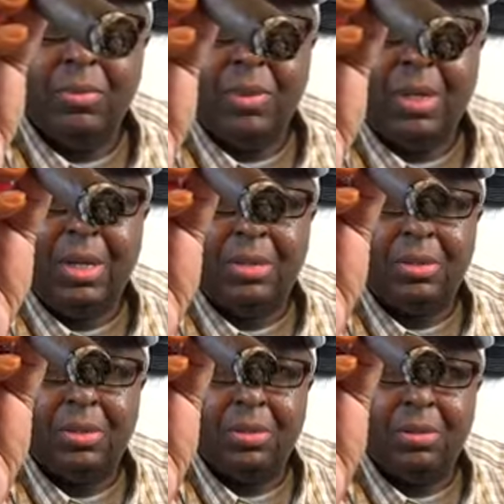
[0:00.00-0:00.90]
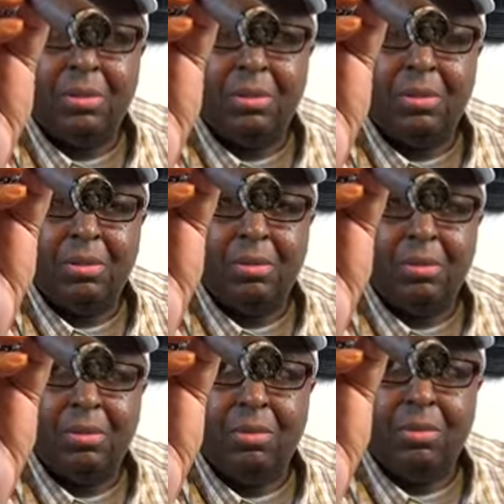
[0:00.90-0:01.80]
It's
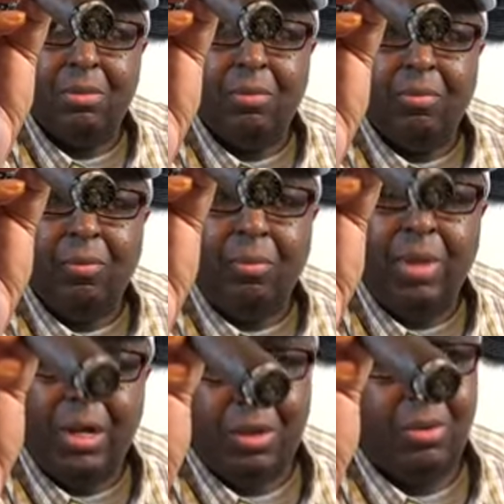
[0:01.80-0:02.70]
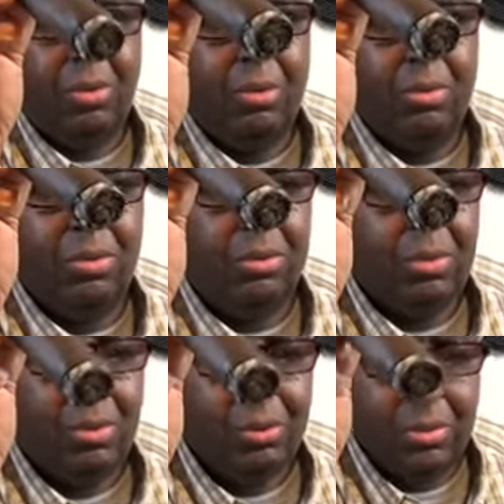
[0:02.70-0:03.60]
mellow.
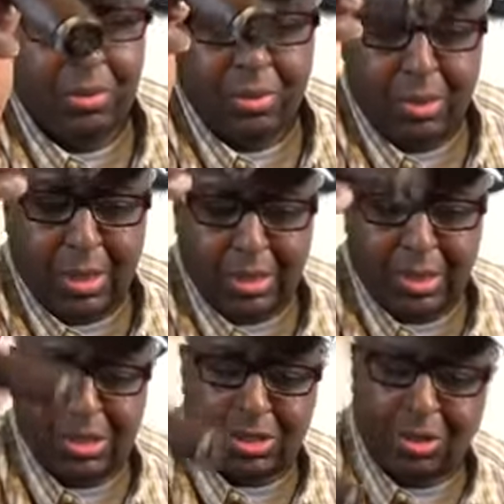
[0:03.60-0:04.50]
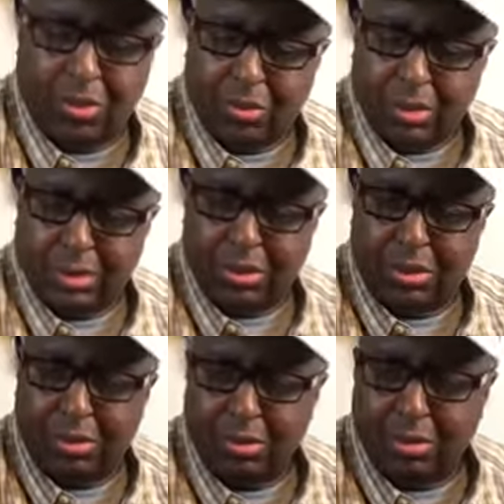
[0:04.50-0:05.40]
It's subtle. It's
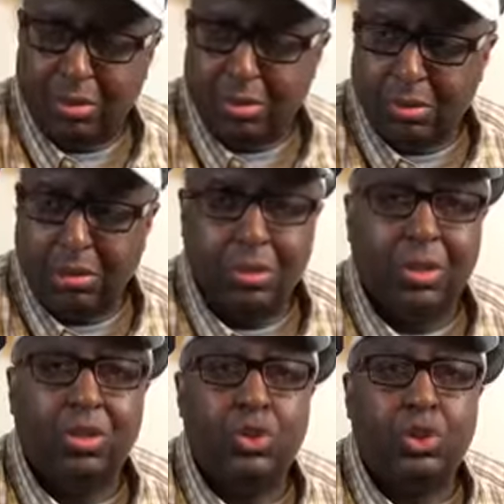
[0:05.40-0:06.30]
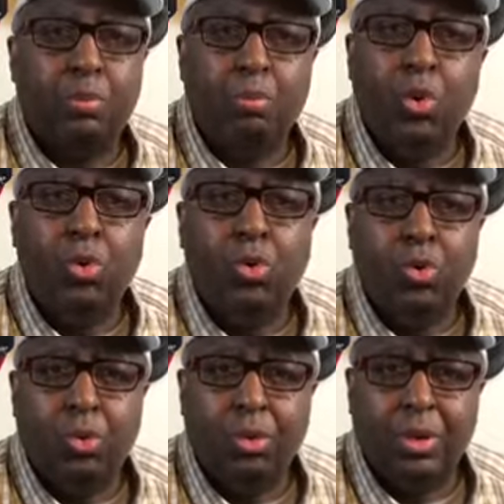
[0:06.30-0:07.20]
smooth.
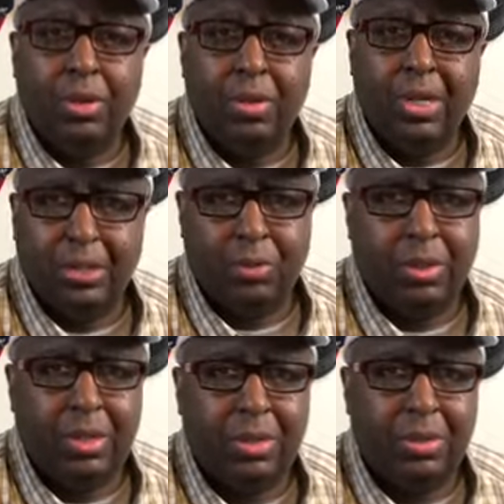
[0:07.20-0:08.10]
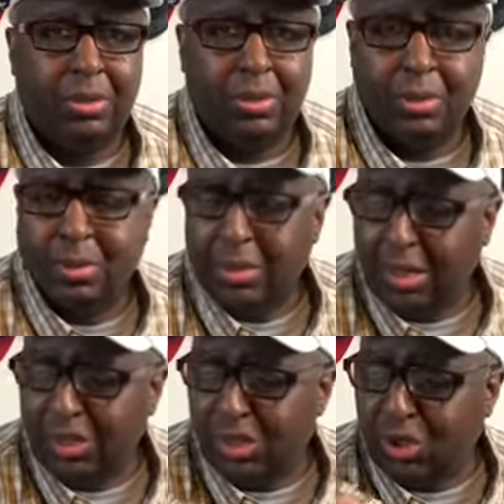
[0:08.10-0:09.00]
That's what it is.
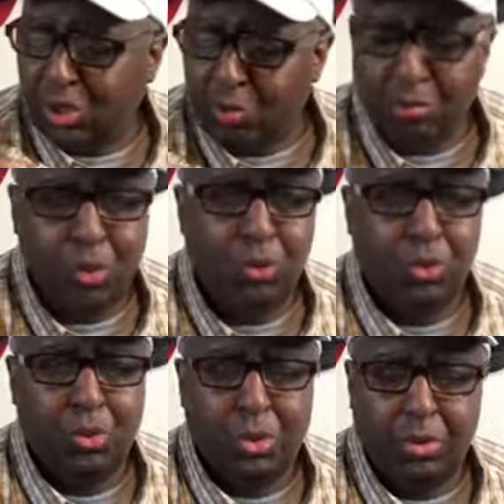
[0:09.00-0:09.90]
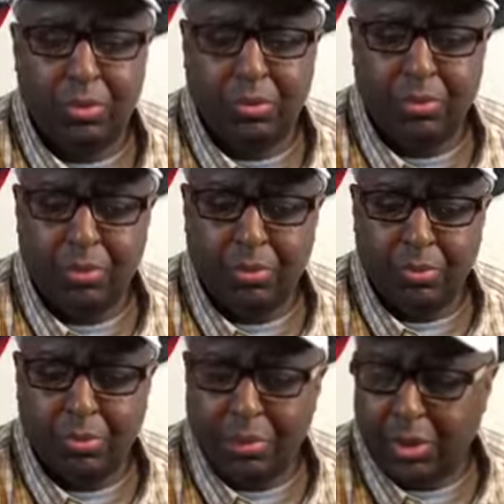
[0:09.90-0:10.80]
It's smooth.
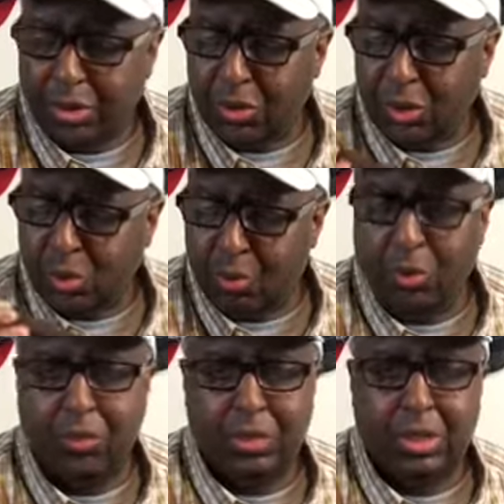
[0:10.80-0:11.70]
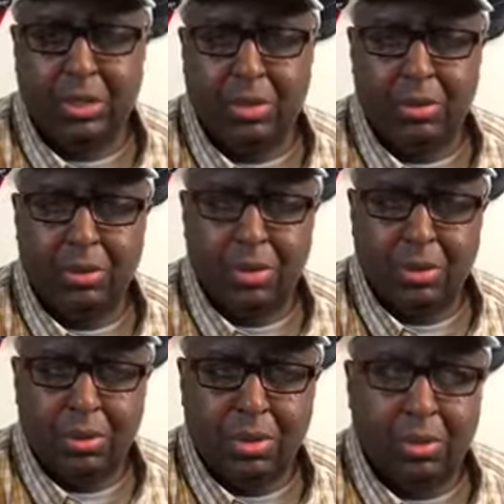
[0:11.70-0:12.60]
It's a smooth cedar
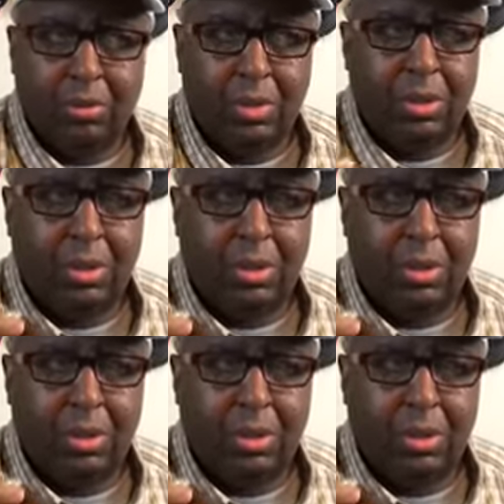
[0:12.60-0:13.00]
with